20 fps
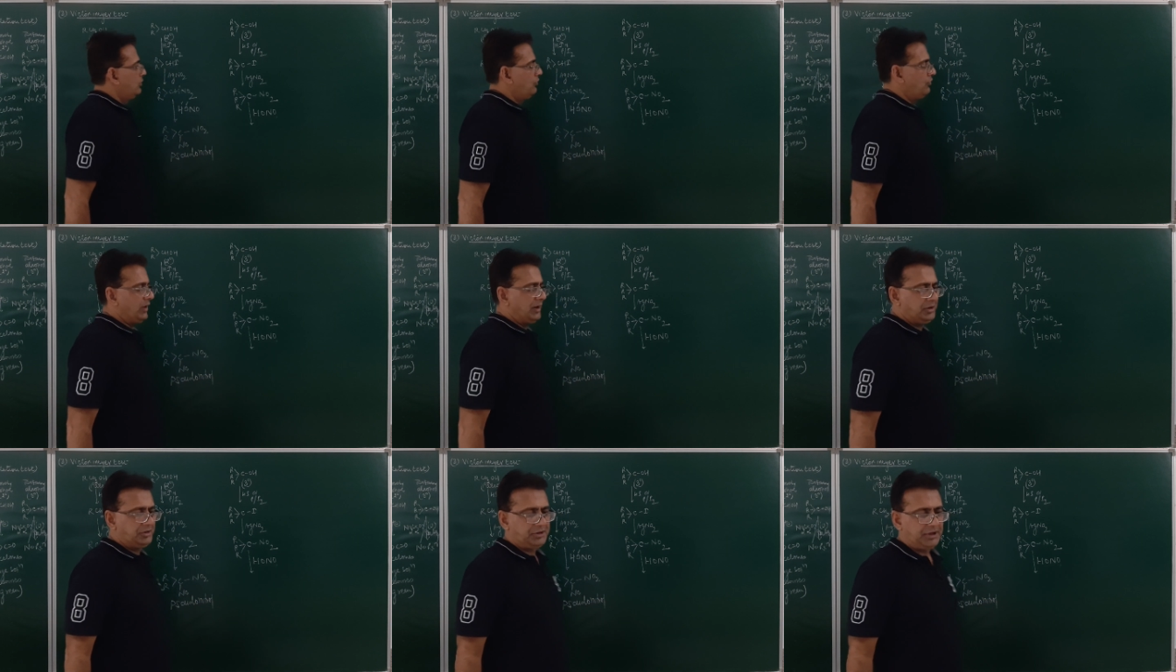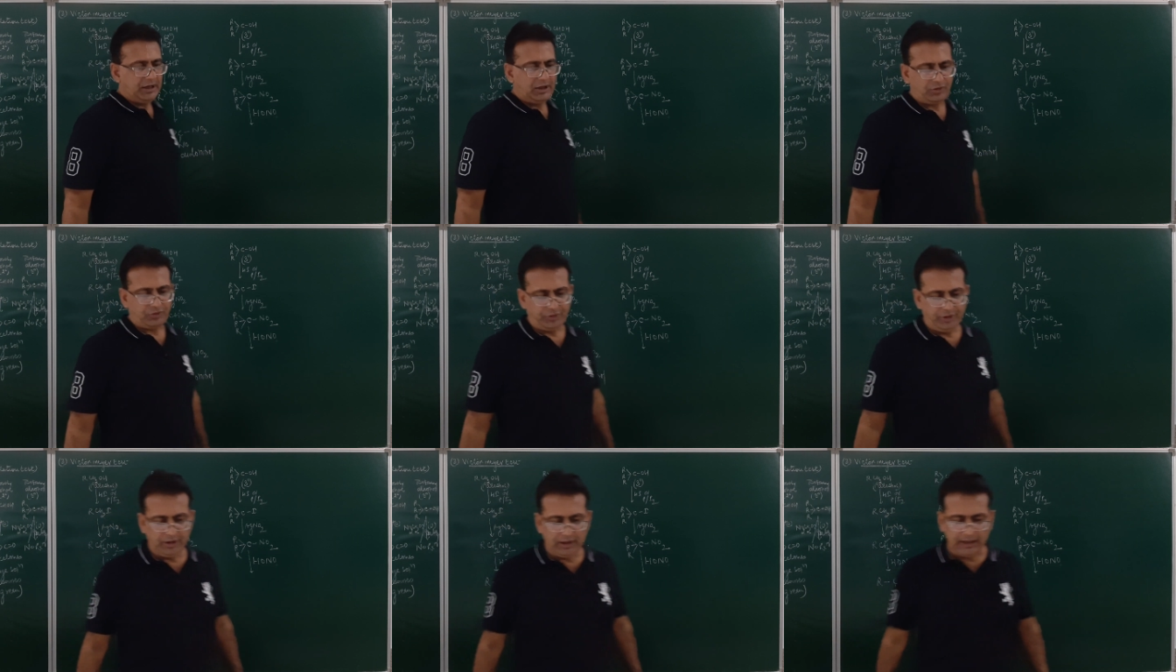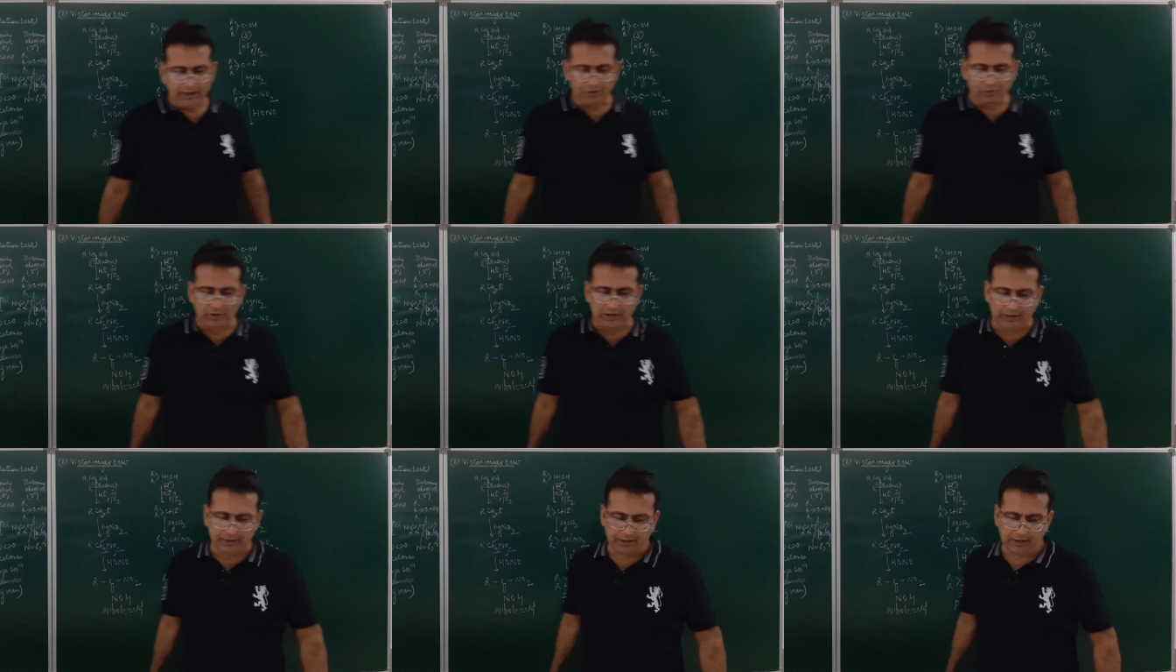When tertiary
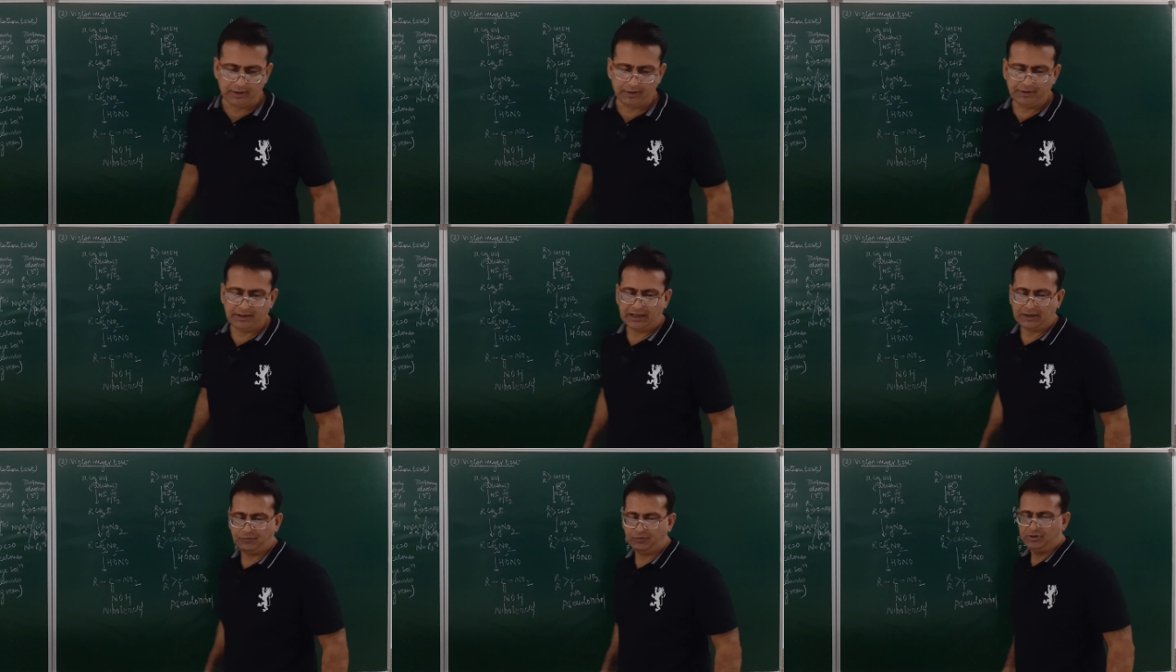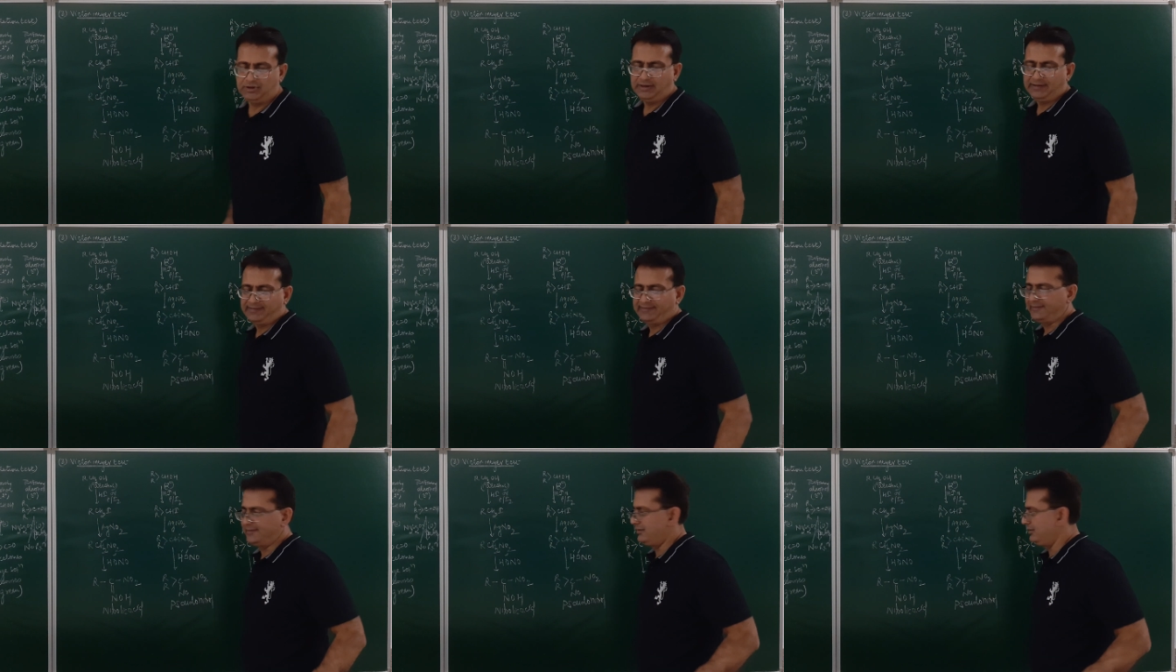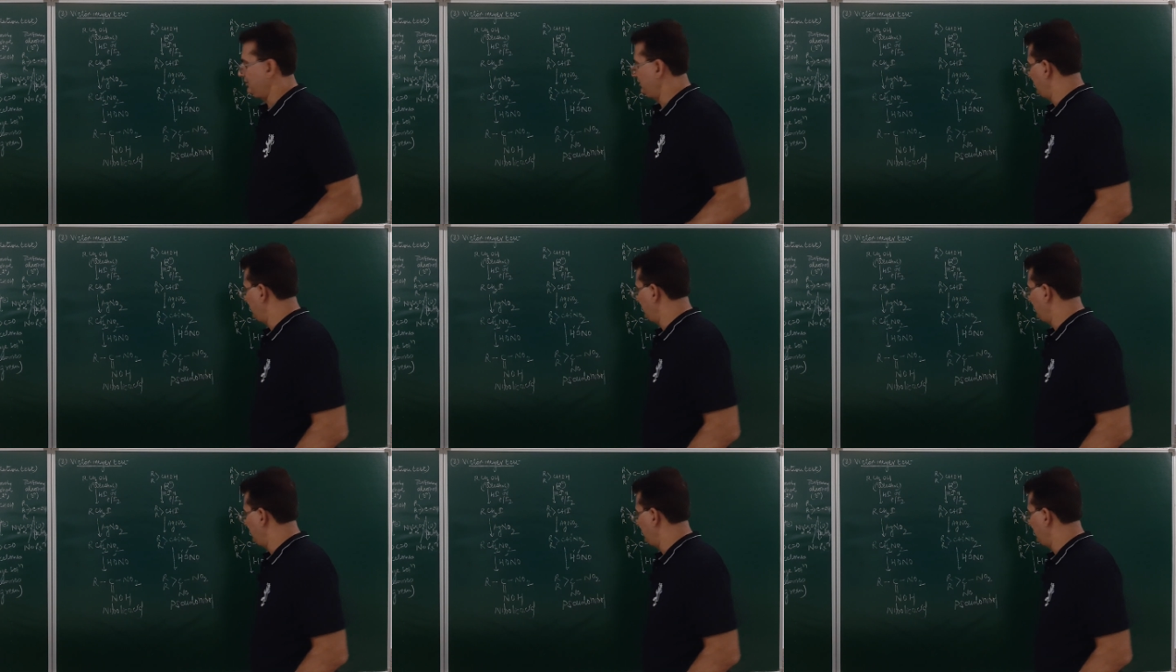nitroalkane react with this,